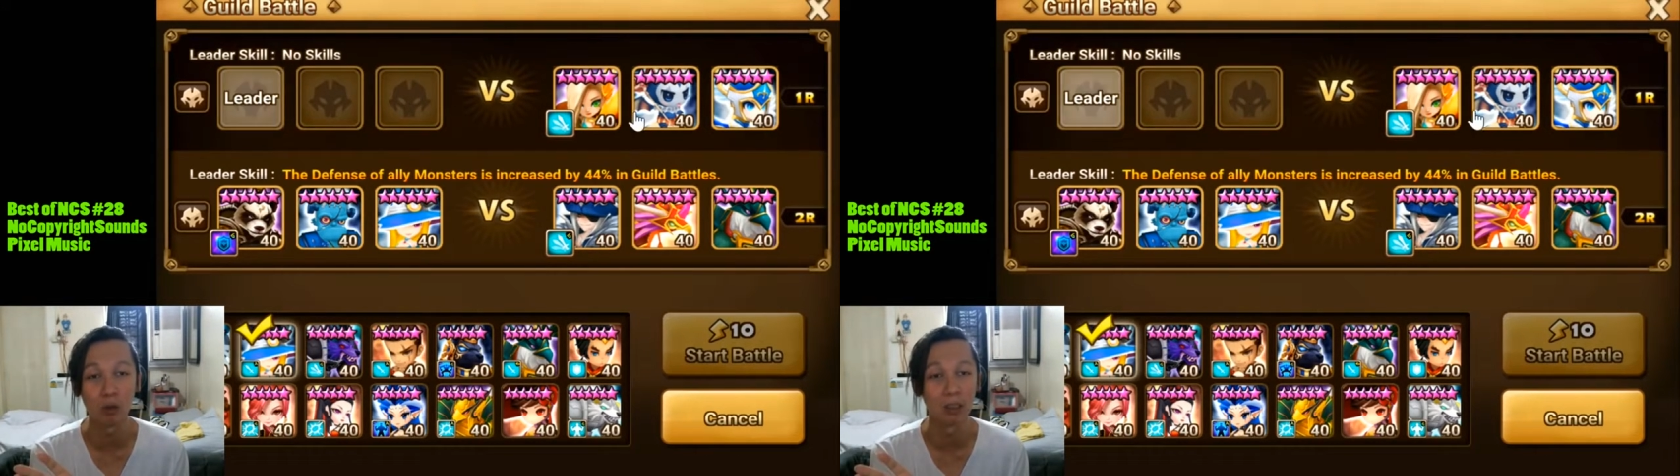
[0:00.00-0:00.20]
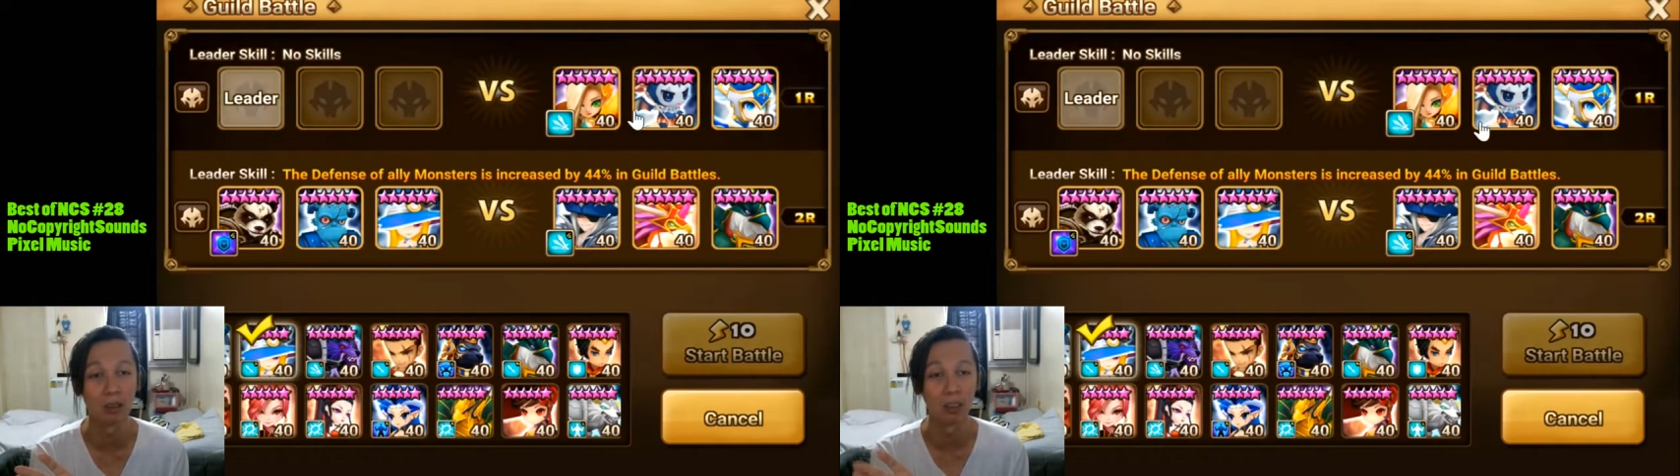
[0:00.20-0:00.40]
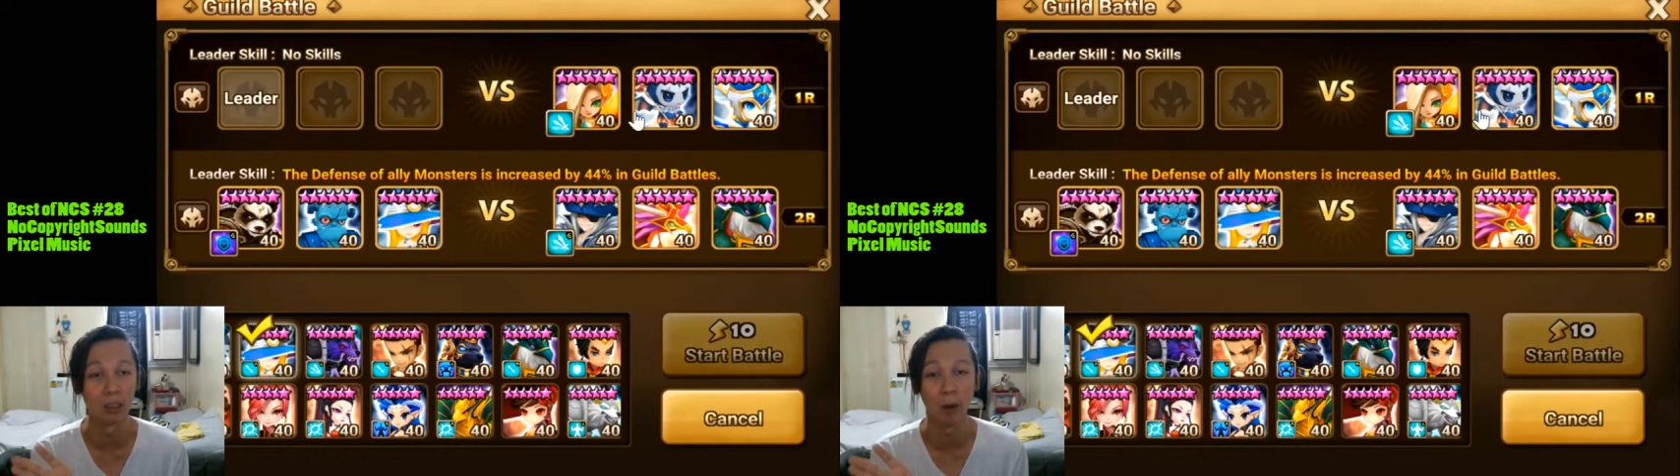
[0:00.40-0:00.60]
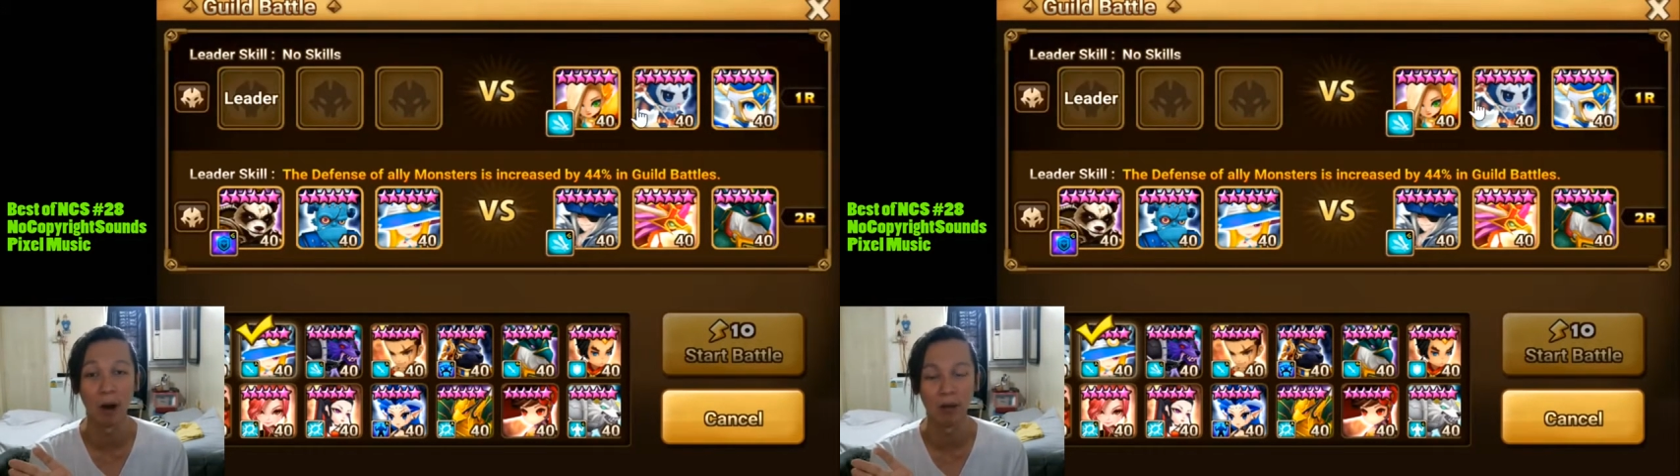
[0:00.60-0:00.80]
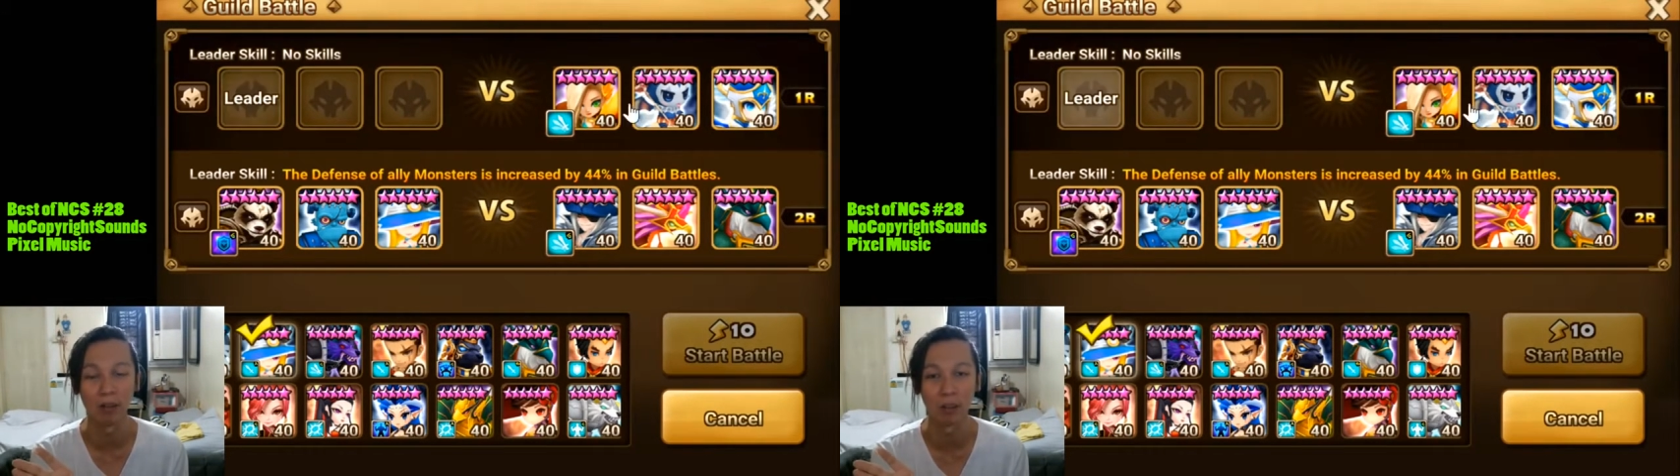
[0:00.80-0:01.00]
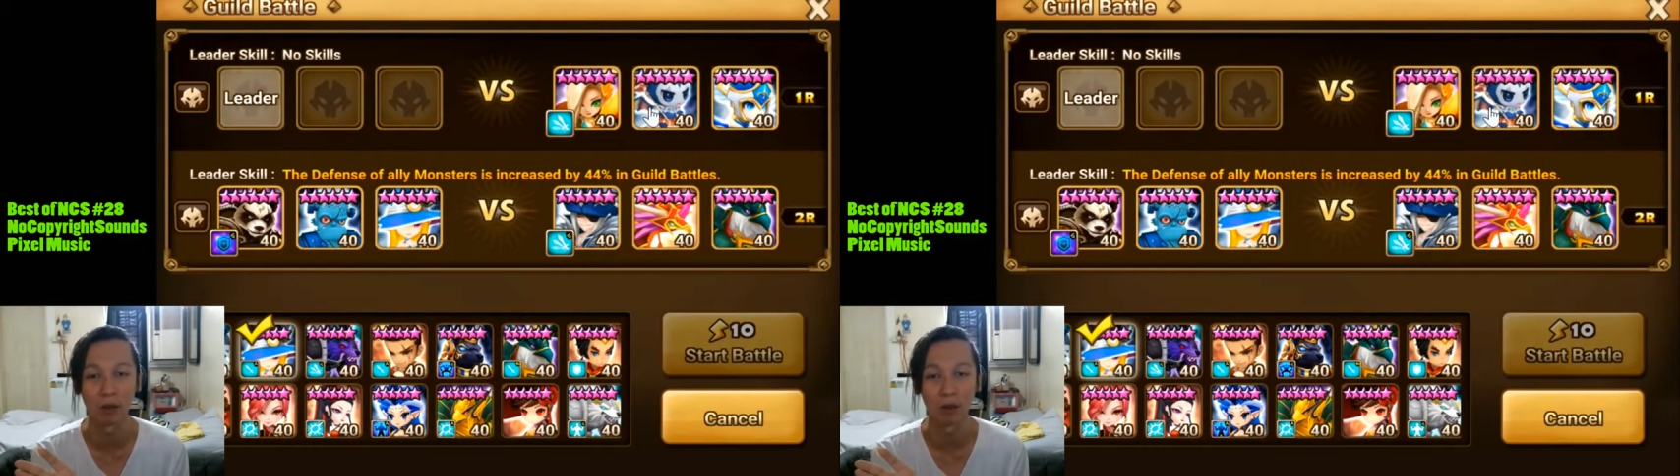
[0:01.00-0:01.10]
this, these partners in